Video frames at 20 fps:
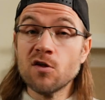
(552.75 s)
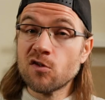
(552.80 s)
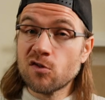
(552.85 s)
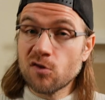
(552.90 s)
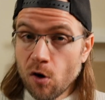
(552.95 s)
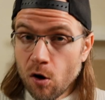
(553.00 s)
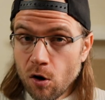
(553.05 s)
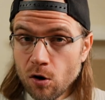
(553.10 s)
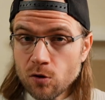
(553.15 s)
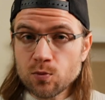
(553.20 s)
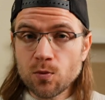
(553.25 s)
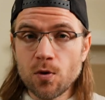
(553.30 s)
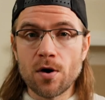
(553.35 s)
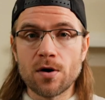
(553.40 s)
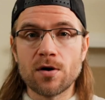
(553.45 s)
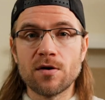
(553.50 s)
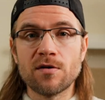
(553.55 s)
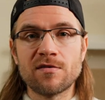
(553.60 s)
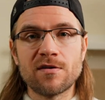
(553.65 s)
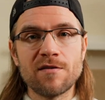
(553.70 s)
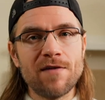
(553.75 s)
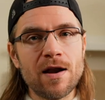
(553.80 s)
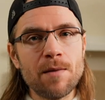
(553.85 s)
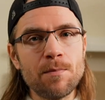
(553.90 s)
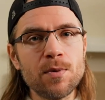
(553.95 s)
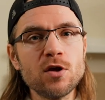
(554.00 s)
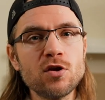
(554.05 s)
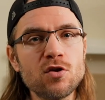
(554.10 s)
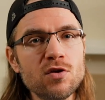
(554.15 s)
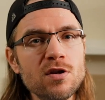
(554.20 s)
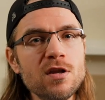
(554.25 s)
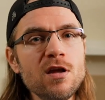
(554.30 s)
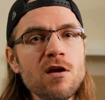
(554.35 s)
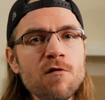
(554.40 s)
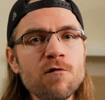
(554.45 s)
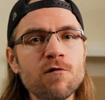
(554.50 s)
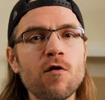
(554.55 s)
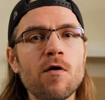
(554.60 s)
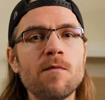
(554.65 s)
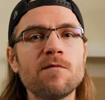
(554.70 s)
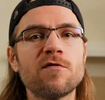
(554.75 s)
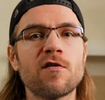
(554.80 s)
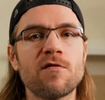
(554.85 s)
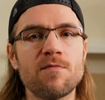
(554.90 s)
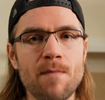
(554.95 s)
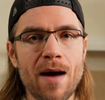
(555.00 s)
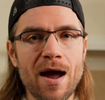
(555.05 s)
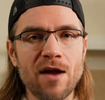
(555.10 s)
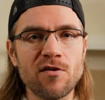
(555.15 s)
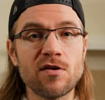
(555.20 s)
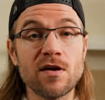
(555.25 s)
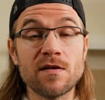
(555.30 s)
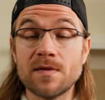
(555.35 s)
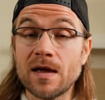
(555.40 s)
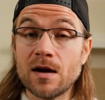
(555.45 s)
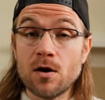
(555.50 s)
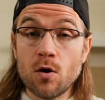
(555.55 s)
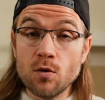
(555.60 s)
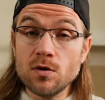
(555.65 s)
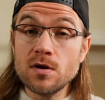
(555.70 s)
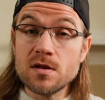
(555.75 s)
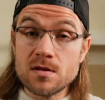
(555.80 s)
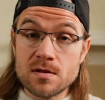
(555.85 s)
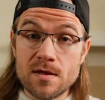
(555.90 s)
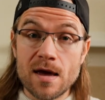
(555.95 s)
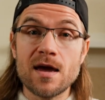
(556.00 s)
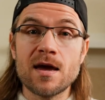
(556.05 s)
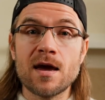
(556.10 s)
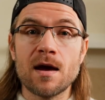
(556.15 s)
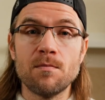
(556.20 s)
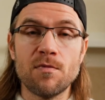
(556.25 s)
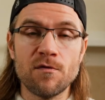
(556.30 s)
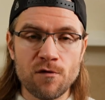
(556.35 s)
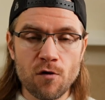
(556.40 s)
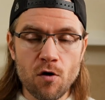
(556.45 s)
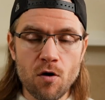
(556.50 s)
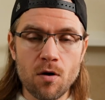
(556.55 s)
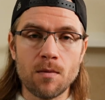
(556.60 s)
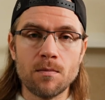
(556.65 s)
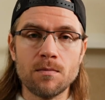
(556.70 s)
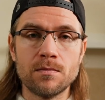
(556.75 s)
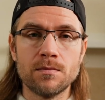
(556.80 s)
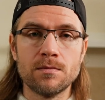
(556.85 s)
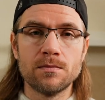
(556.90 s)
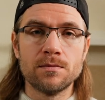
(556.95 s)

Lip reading: salt workers developing unique forms of magic that only they can perform.